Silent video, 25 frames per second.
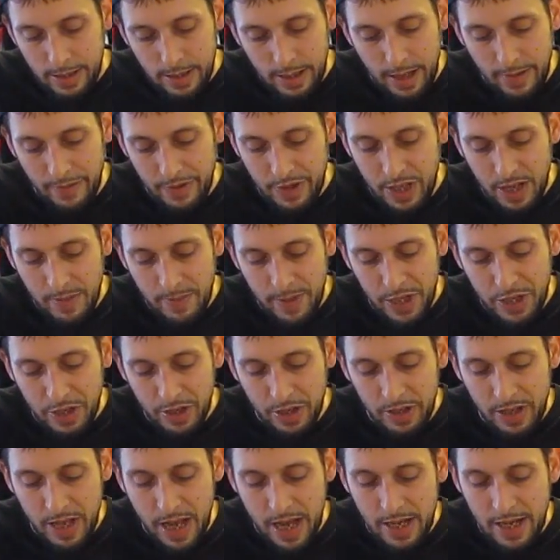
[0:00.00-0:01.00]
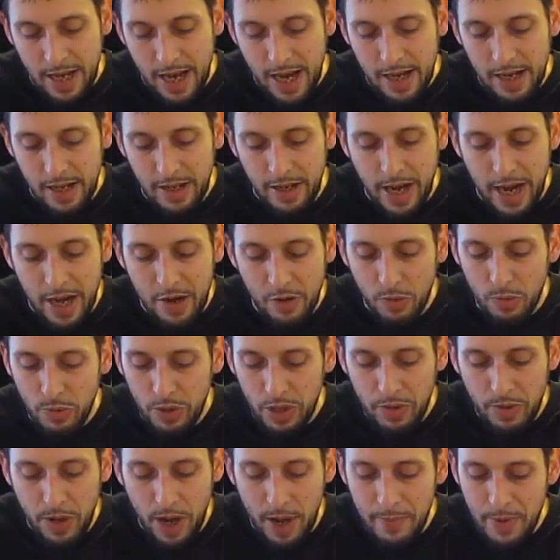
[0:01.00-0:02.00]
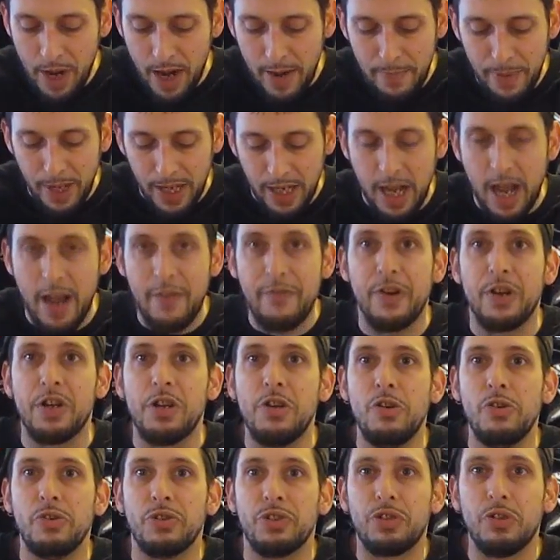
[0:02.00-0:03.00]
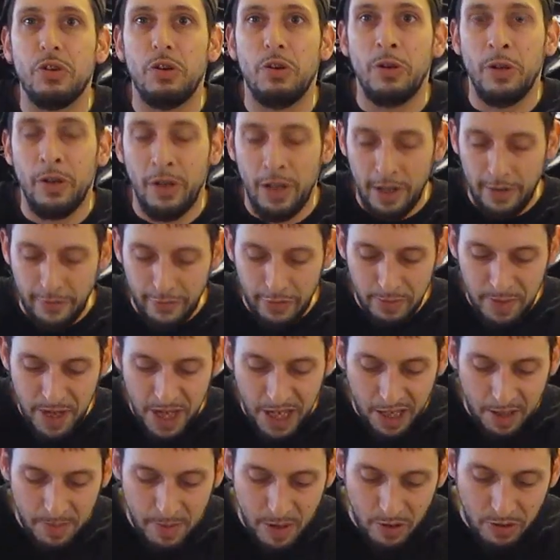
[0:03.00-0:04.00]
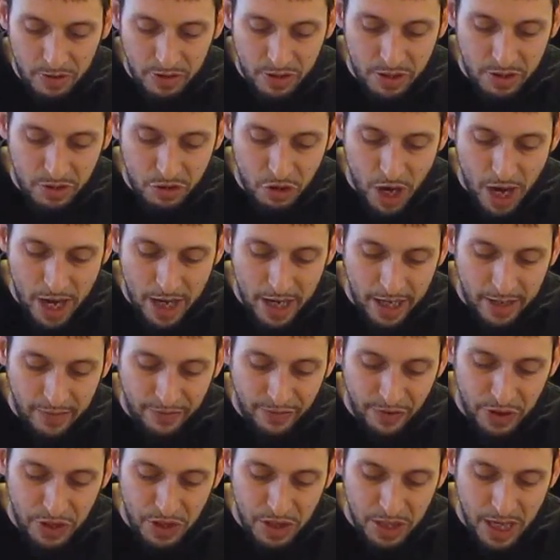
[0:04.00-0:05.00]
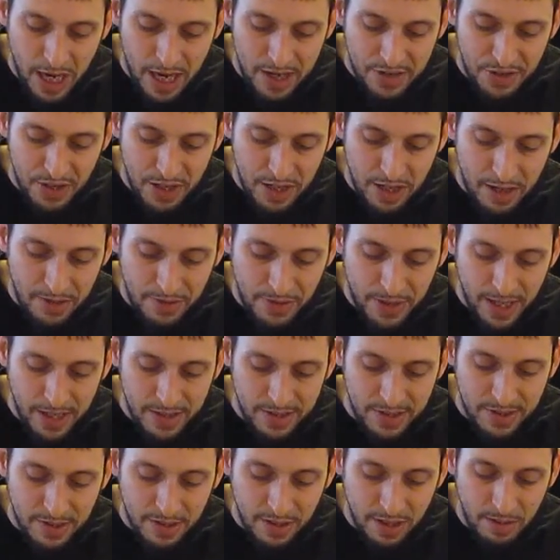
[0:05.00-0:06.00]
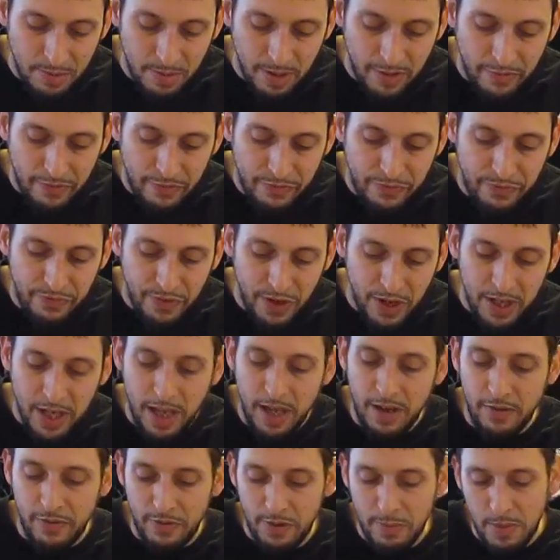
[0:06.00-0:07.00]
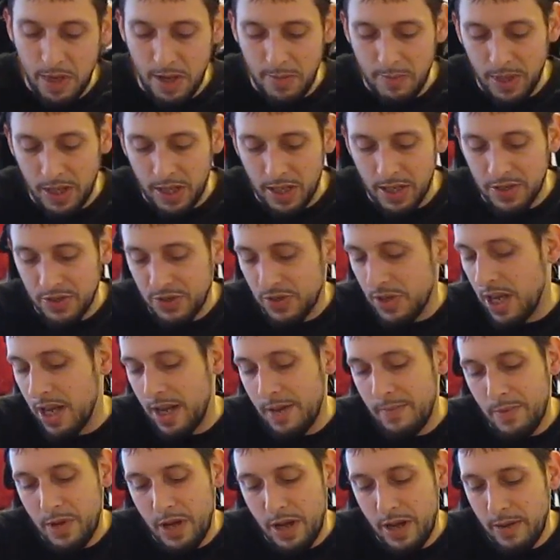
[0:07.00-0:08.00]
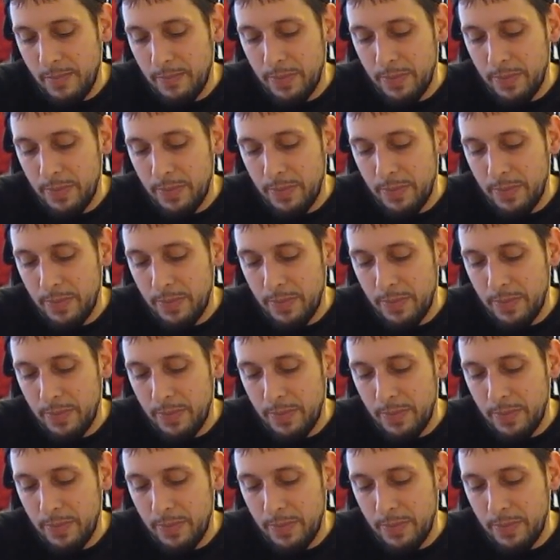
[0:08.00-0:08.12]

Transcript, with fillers: every time I turn that dang, and I don't really, I'm not a big guy for news, so for me to come out and try to fill you guys in on things is a little bit funky for me because I'm not a